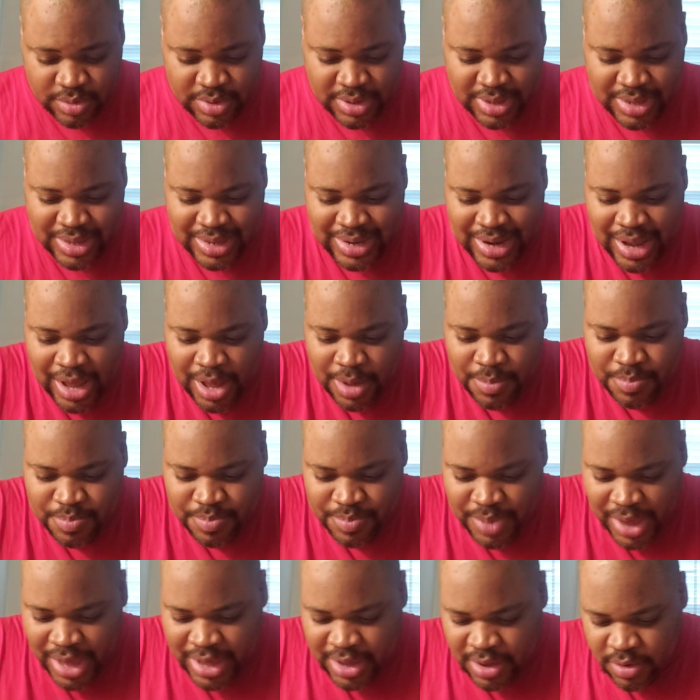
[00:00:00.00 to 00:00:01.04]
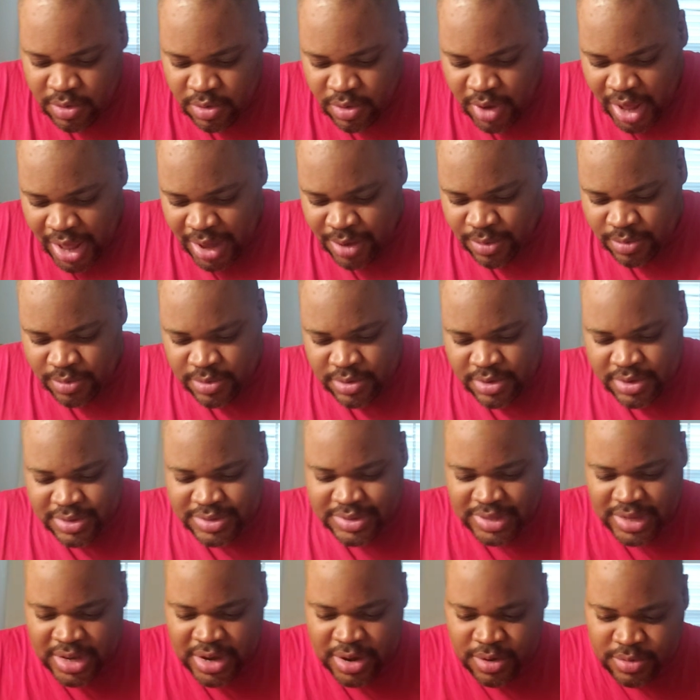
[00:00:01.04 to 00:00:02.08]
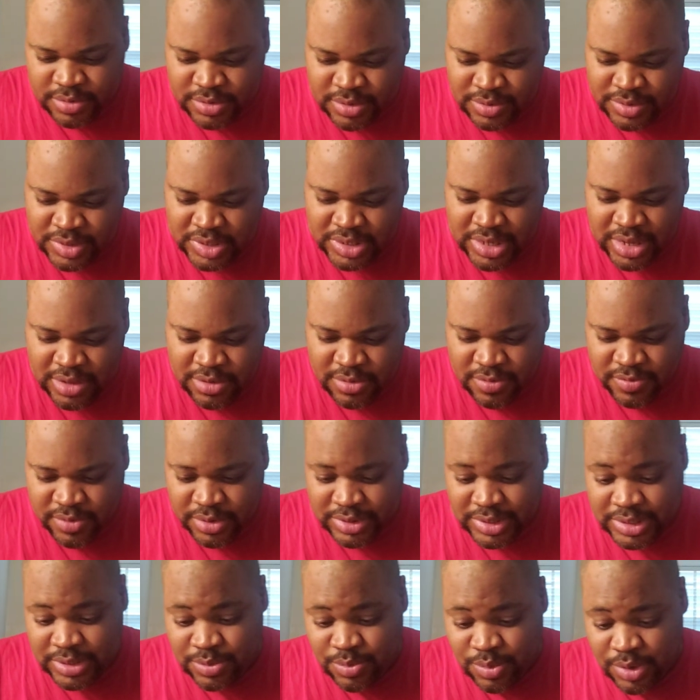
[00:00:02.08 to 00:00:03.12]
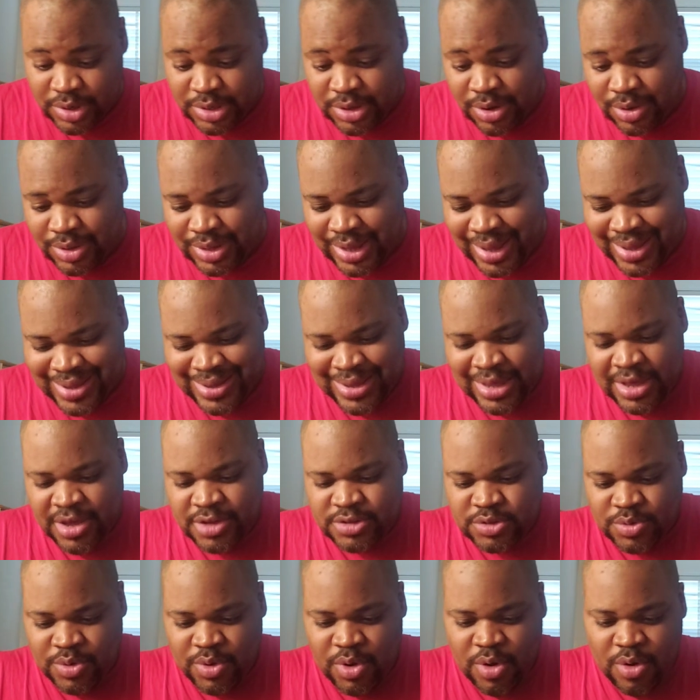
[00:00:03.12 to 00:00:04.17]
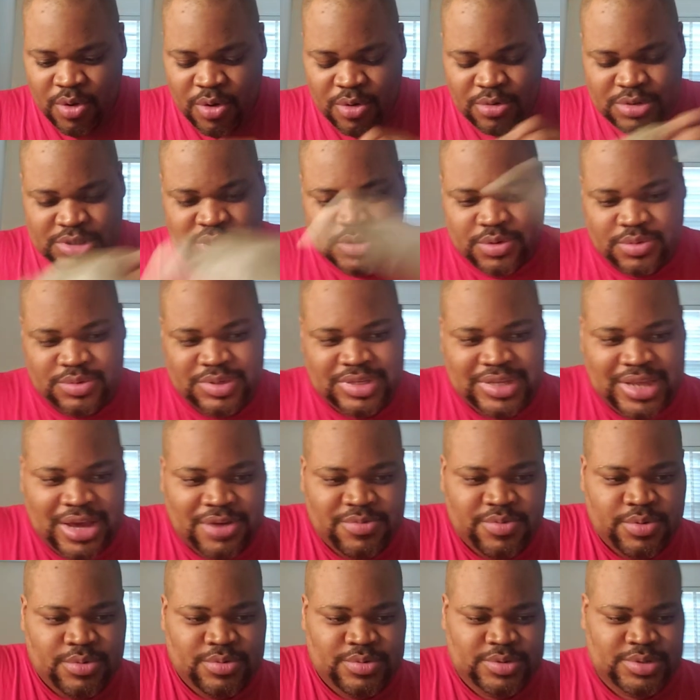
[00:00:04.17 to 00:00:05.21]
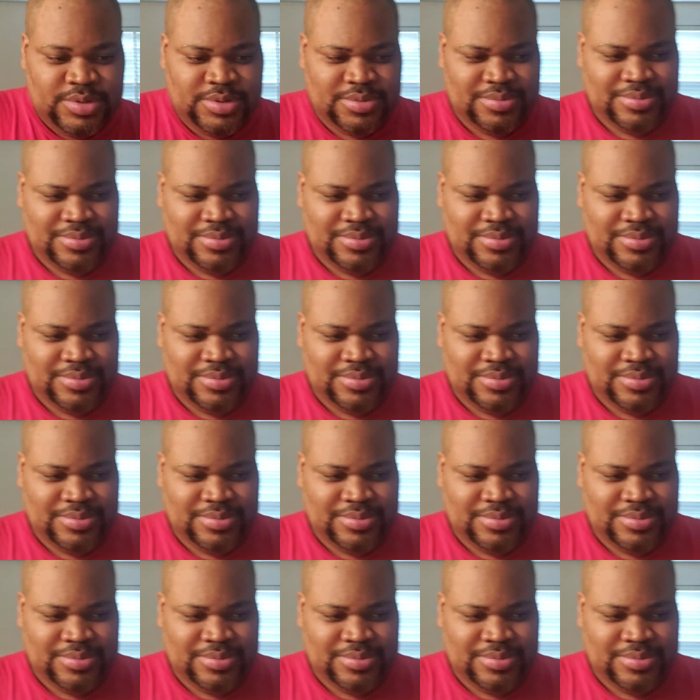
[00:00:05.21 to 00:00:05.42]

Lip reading: and hopped back out to Arizona State University 1-yard line. So also Devils